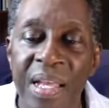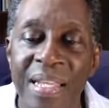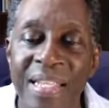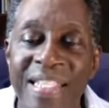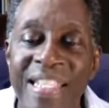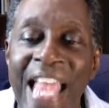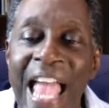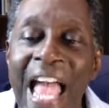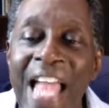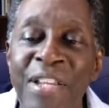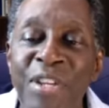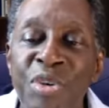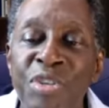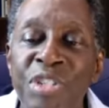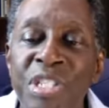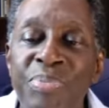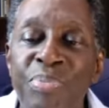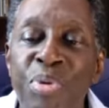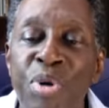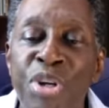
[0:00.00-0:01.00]

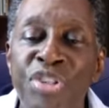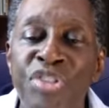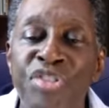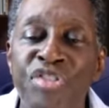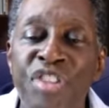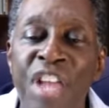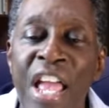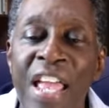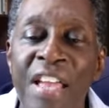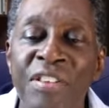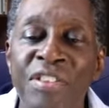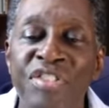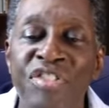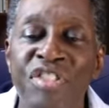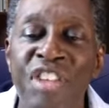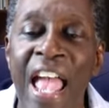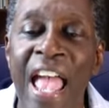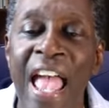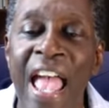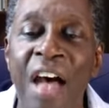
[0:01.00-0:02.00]
Daniels pushed Sales
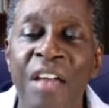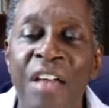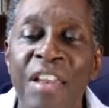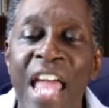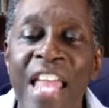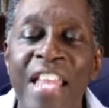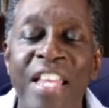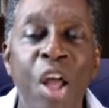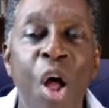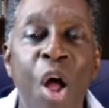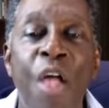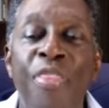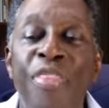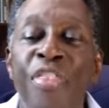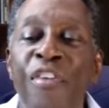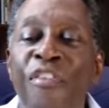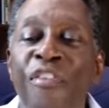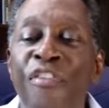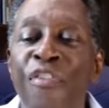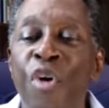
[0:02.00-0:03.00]
down and caught
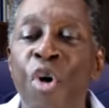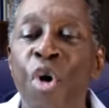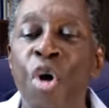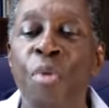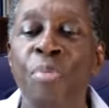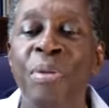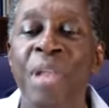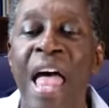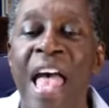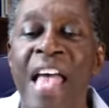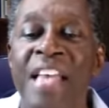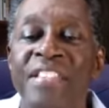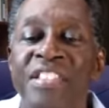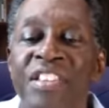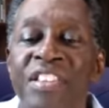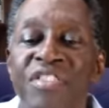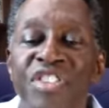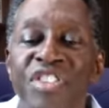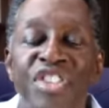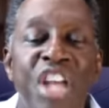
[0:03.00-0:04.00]
the full blast
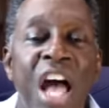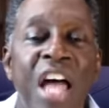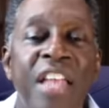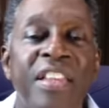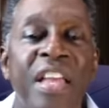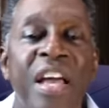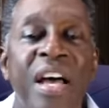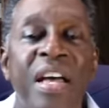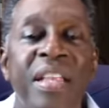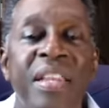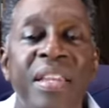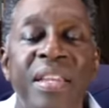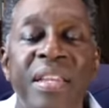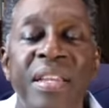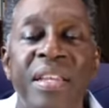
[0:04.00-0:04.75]
of the shotgun.